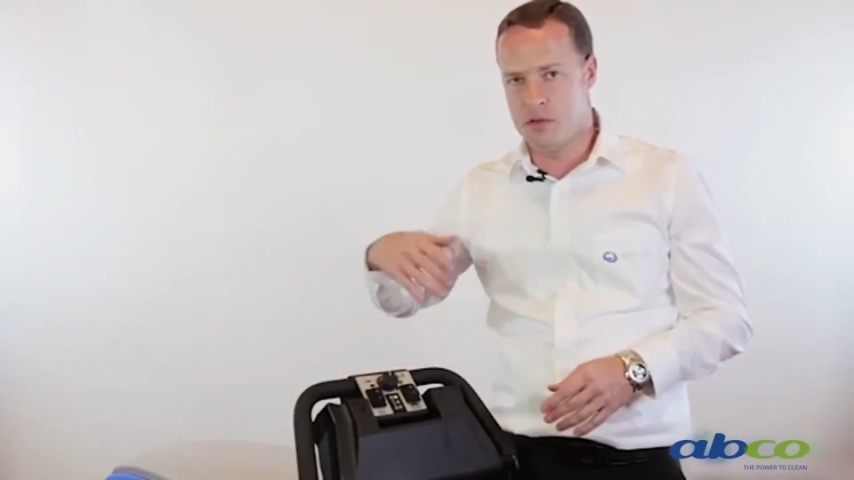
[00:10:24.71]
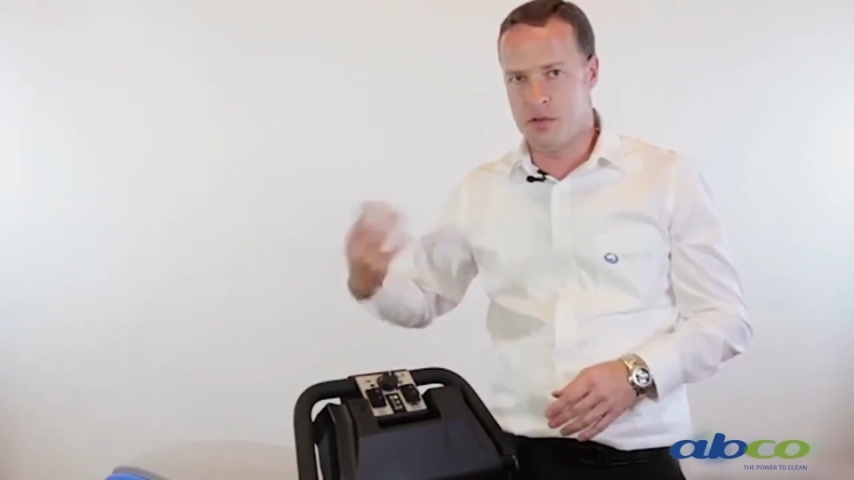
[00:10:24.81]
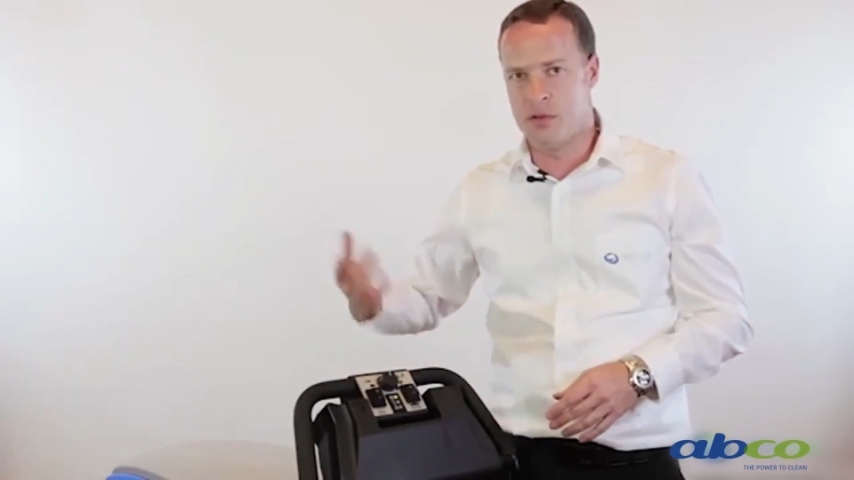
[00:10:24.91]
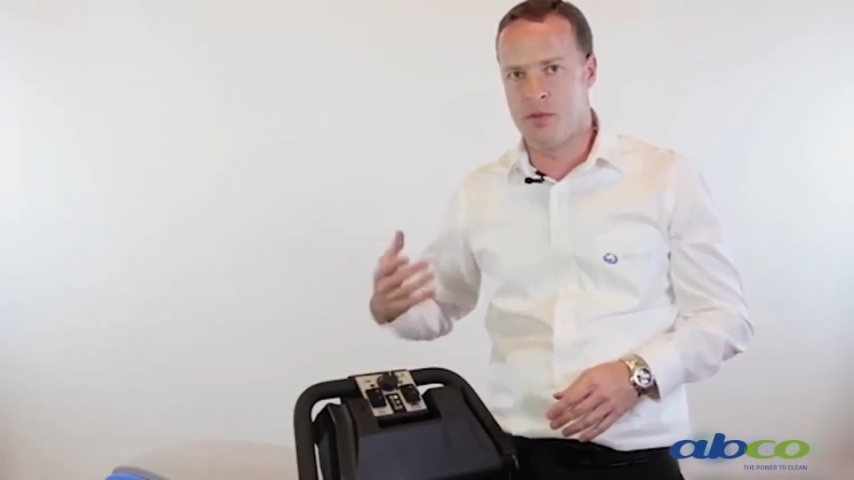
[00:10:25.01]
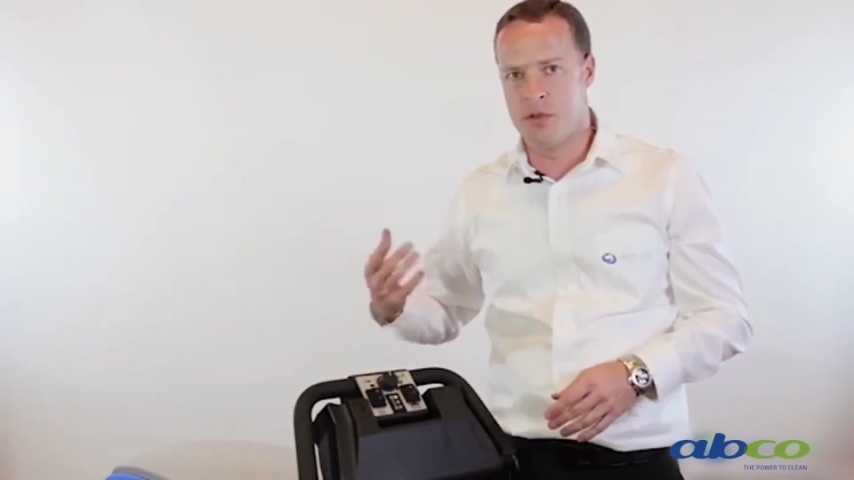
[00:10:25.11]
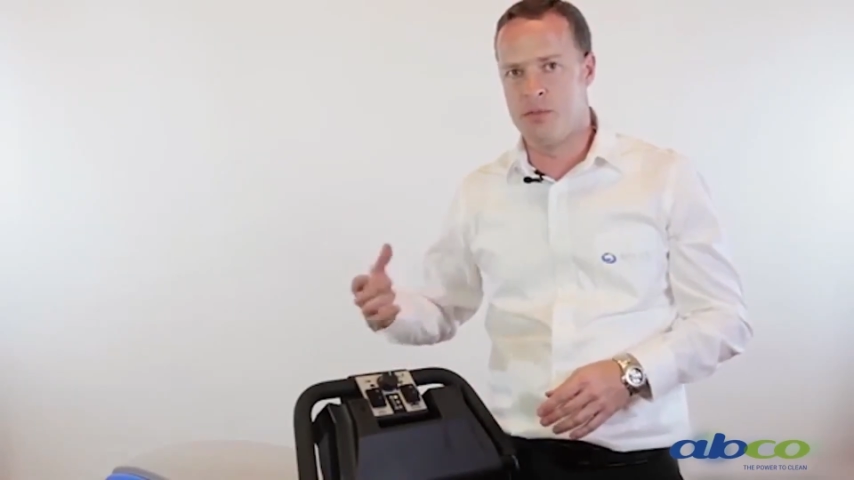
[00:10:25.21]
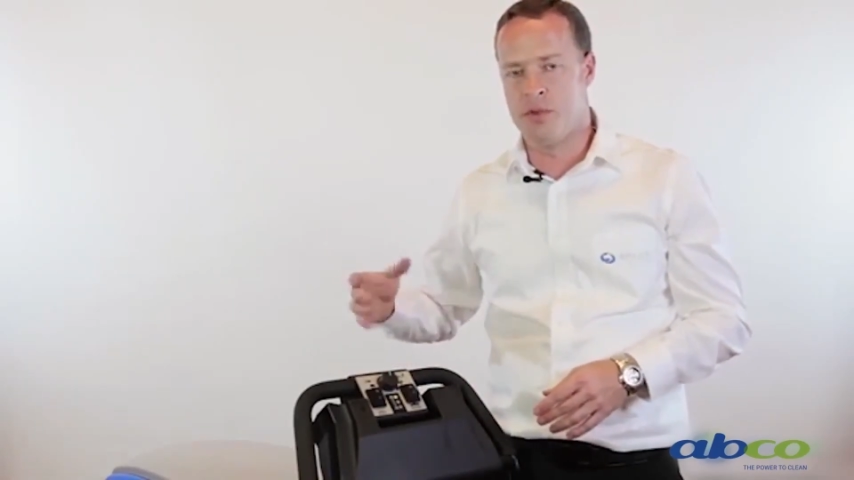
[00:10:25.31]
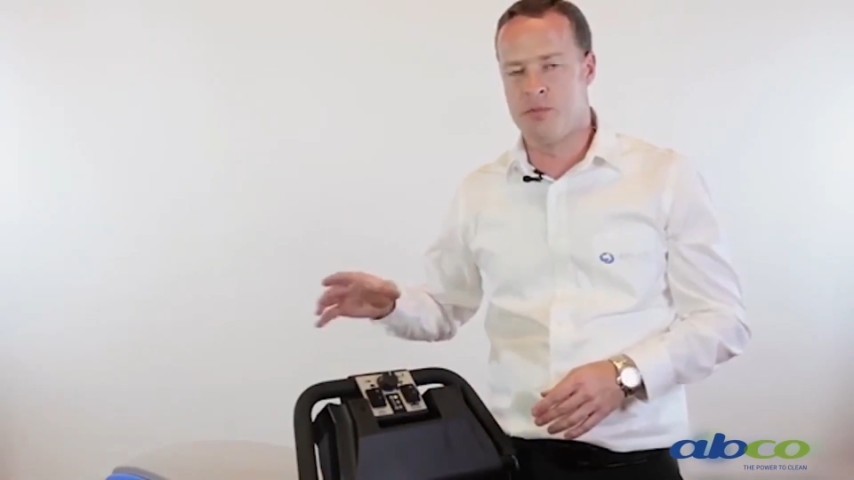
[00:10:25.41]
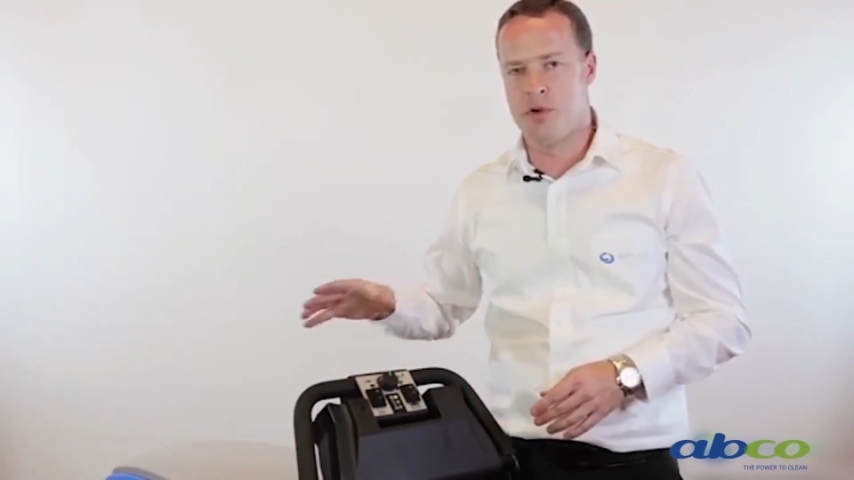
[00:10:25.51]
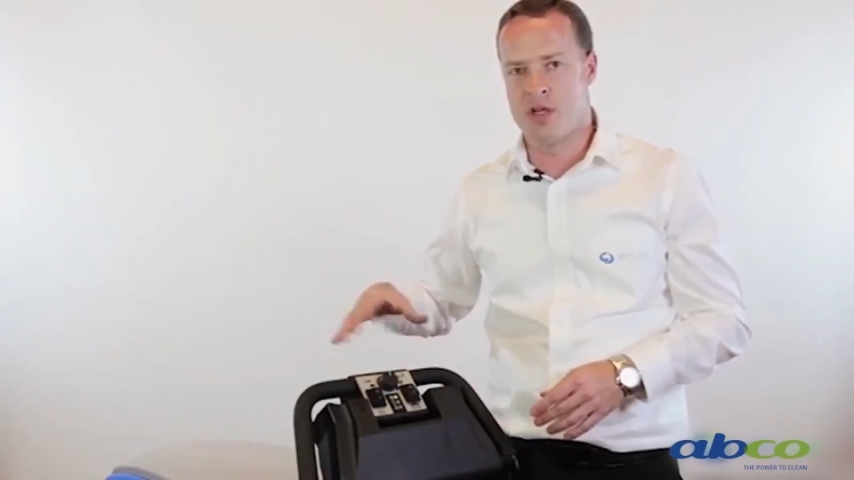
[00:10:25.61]

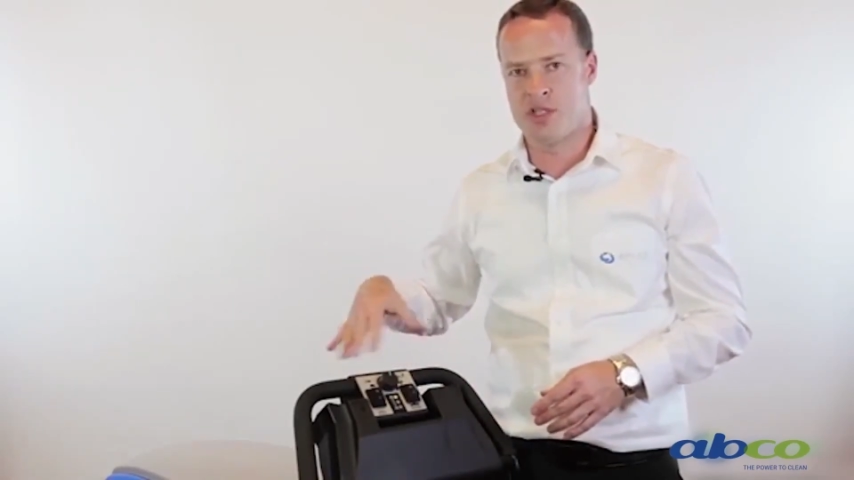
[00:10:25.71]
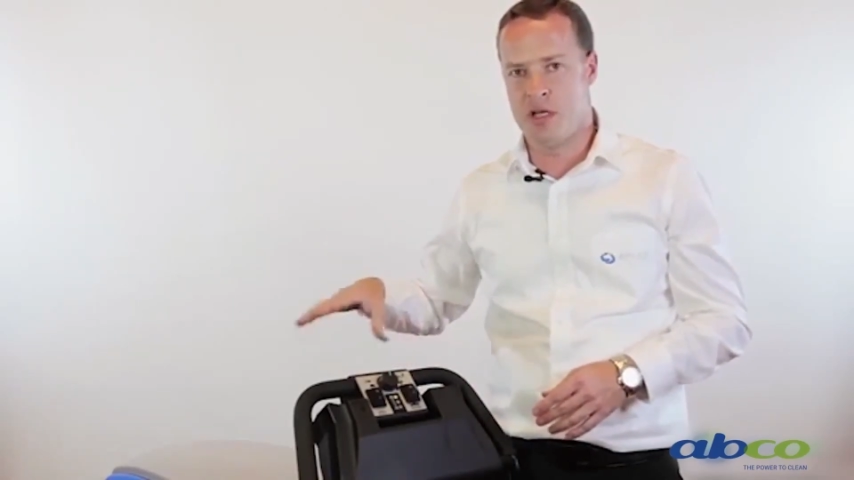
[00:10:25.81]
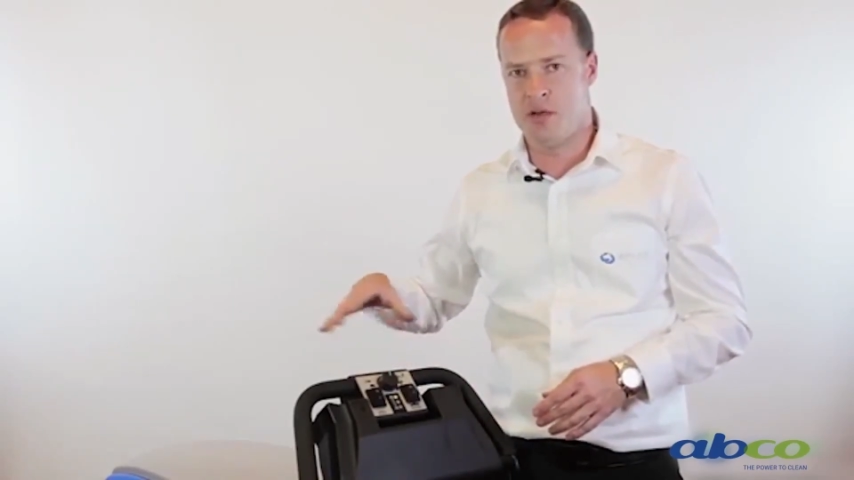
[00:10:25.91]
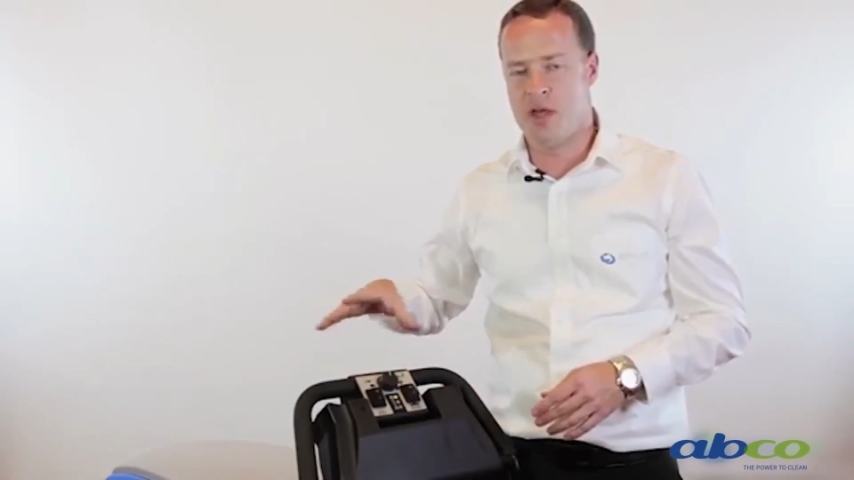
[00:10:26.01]
the brush head